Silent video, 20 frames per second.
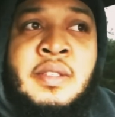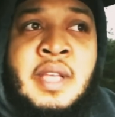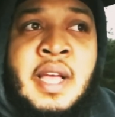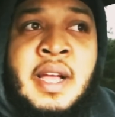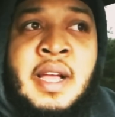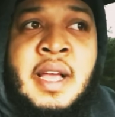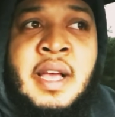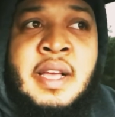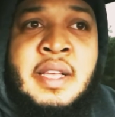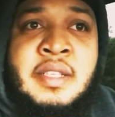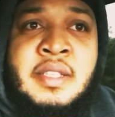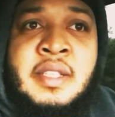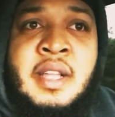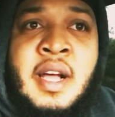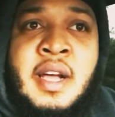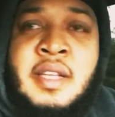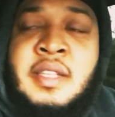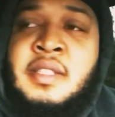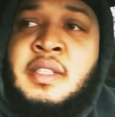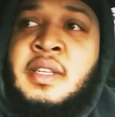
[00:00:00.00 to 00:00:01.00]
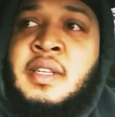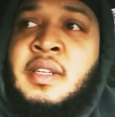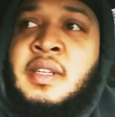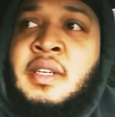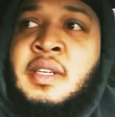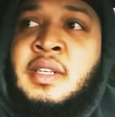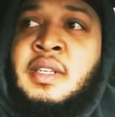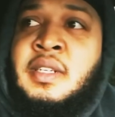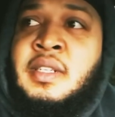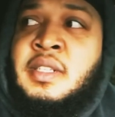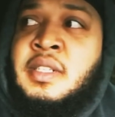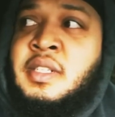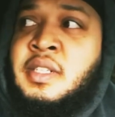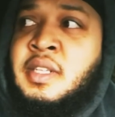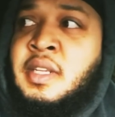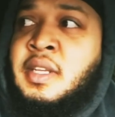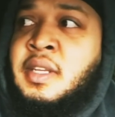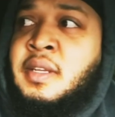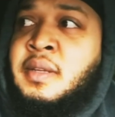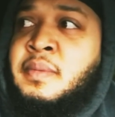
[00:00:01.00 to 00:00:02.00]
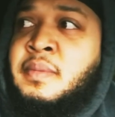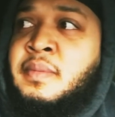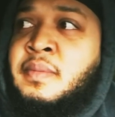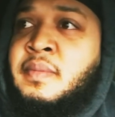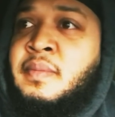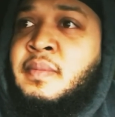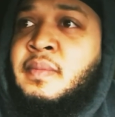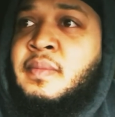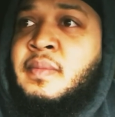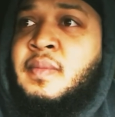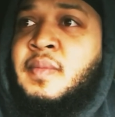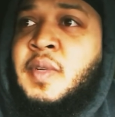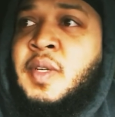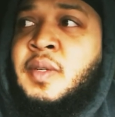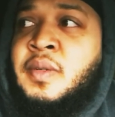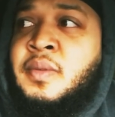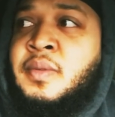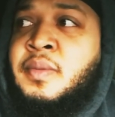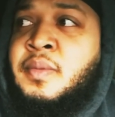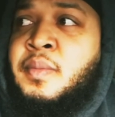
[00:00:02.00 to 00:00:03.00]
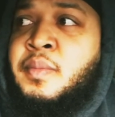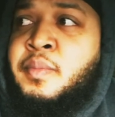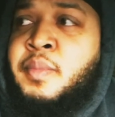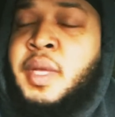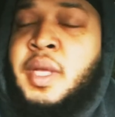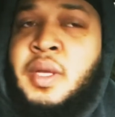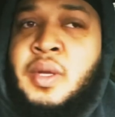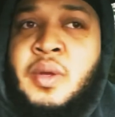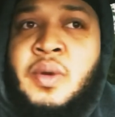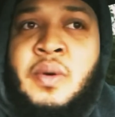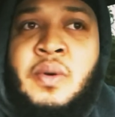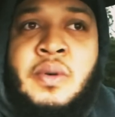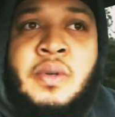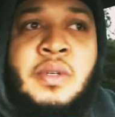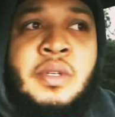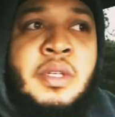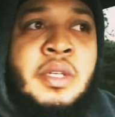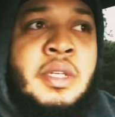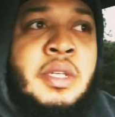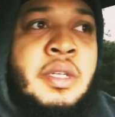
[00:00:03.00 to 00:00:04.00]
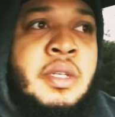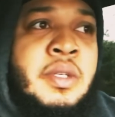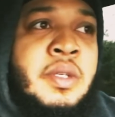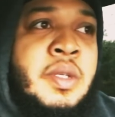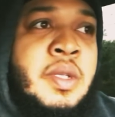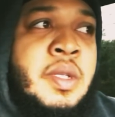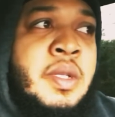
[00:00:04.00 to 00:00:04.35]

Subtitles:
I got stocks in sheep, Bitcoin,